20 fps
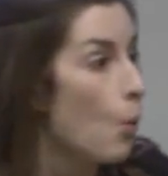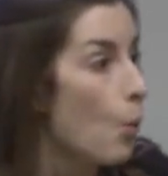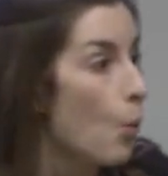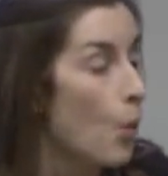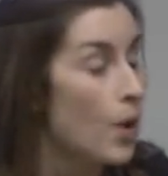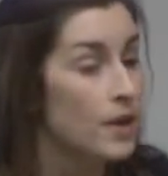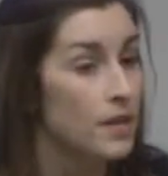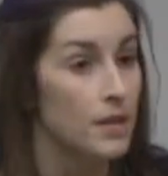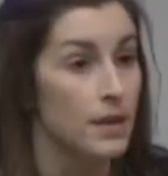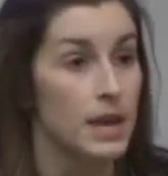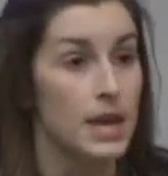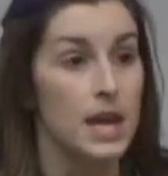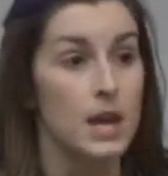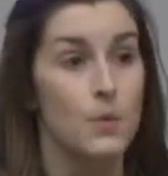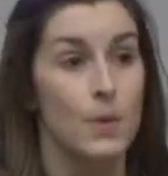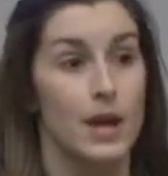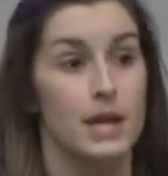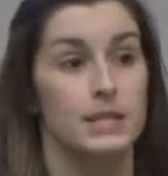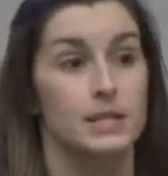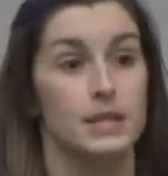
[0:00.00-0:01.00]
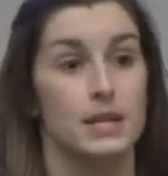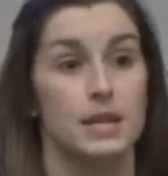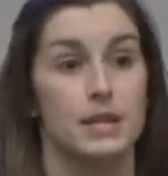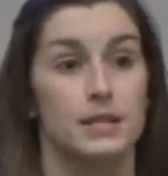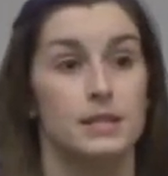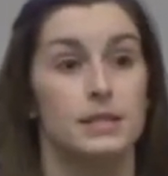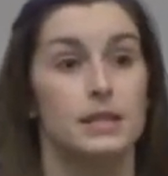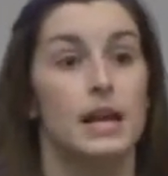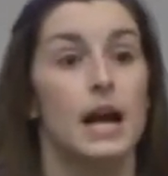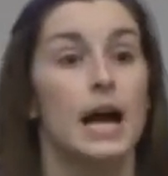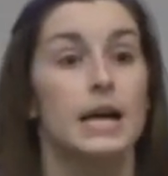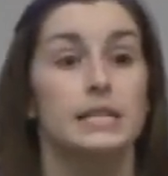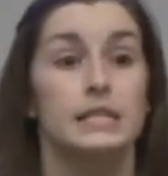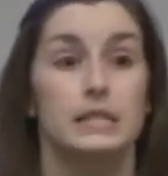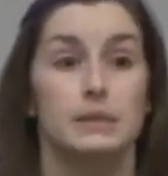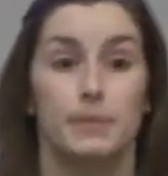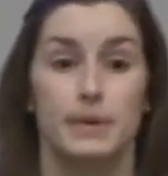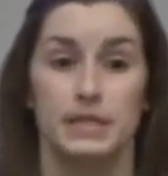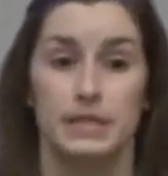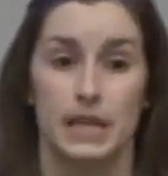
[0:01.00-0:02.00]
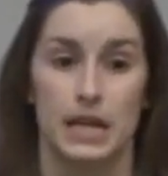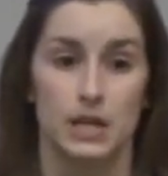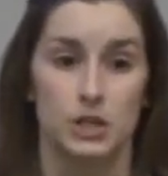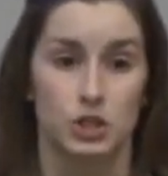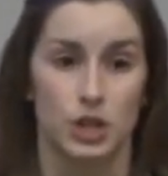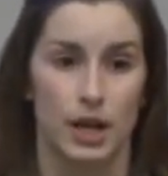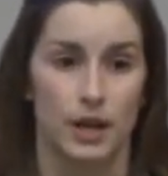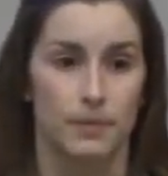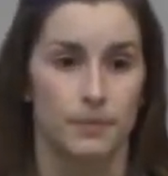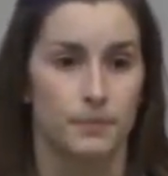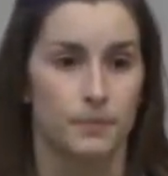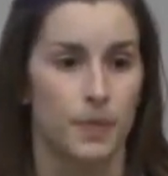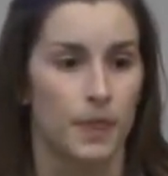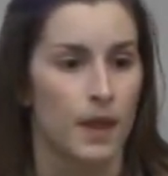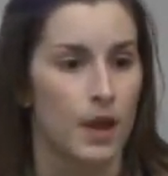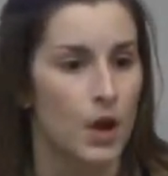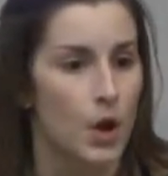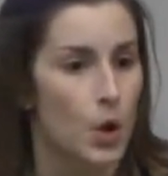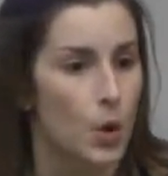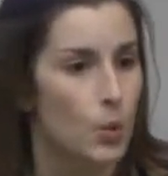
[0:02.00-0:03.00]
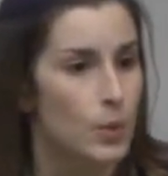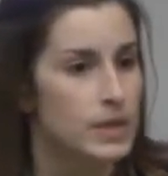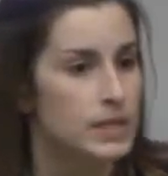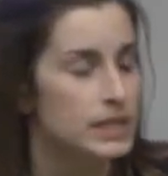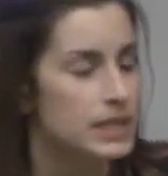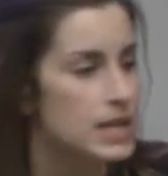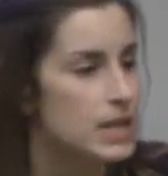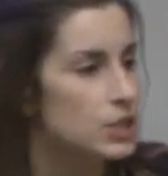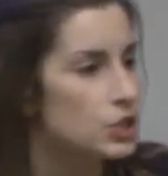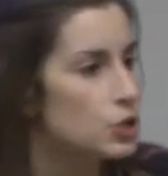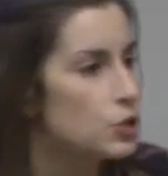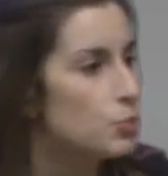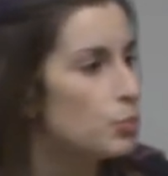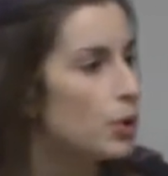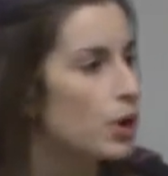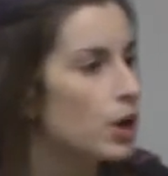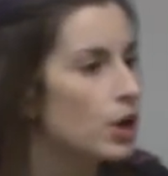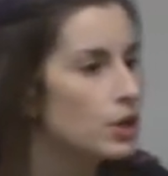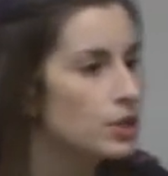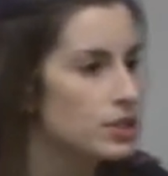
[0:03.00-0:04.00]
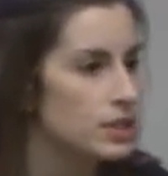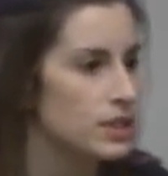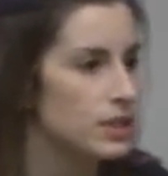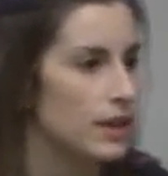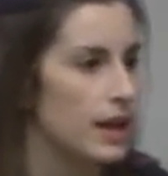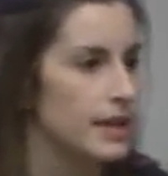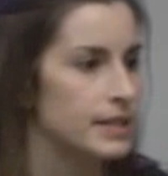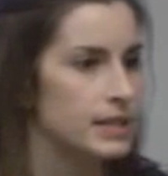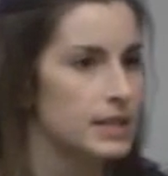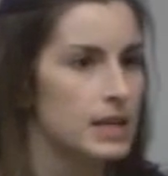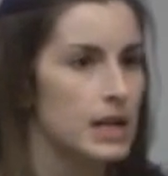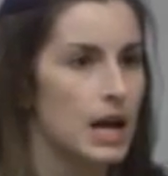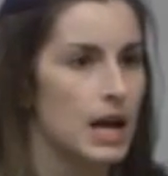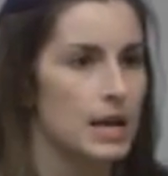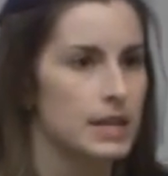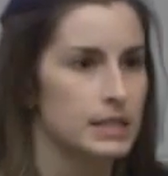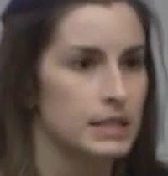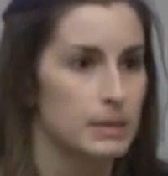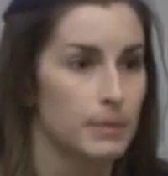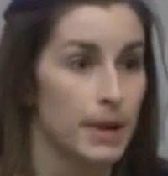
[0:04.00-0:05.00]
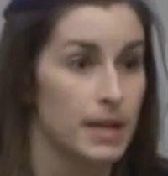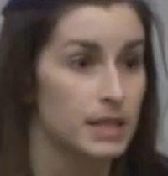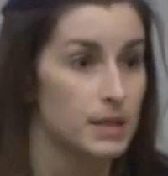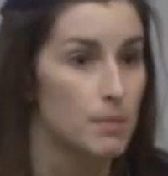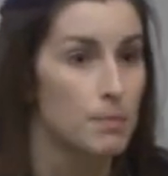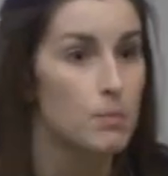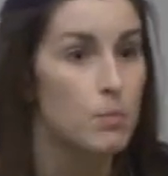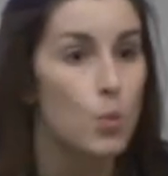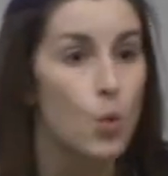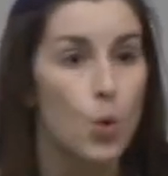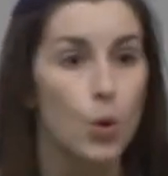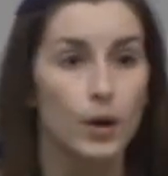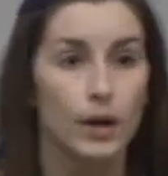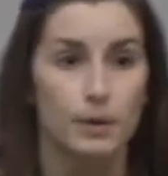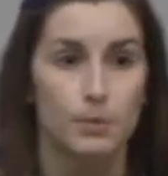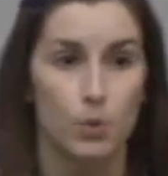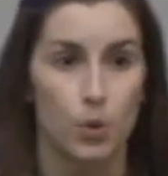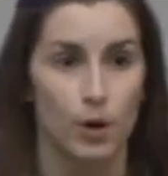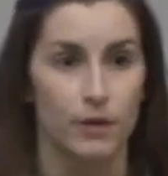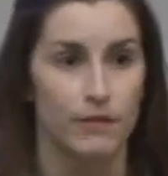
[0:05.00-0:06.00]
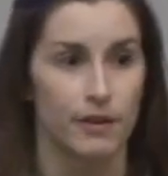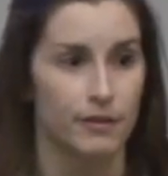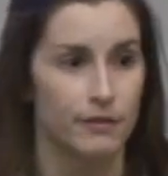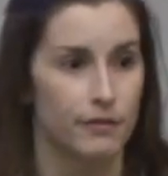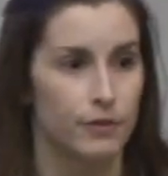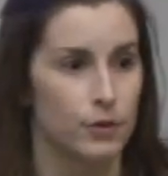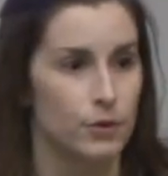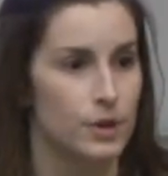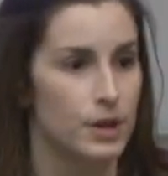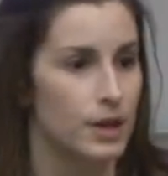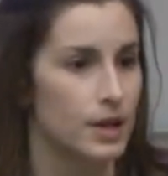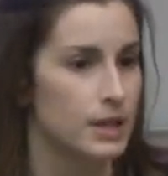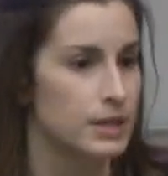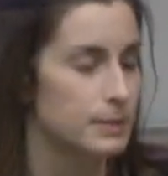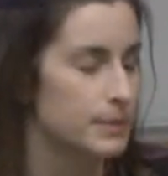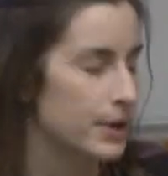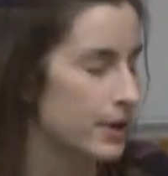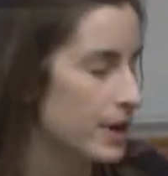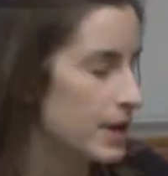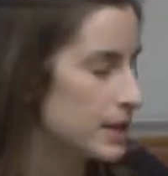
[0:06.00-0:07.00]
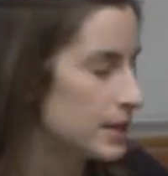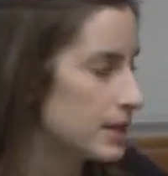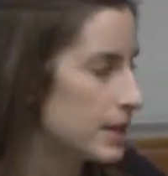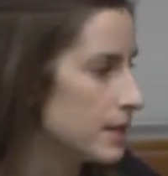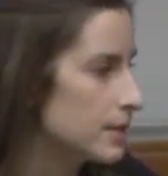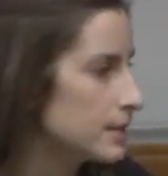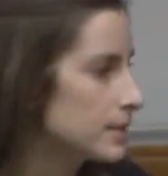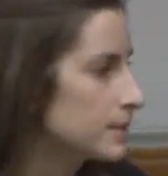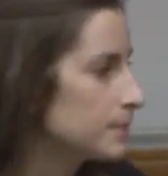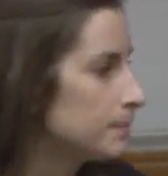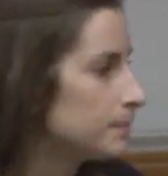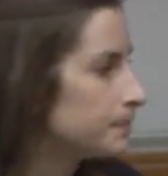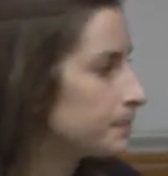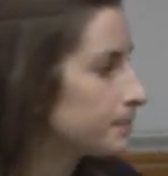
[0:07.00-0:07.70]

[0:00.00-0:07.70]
One of the key ways is customization. We seek to personalize and customize more and more of our food experiences.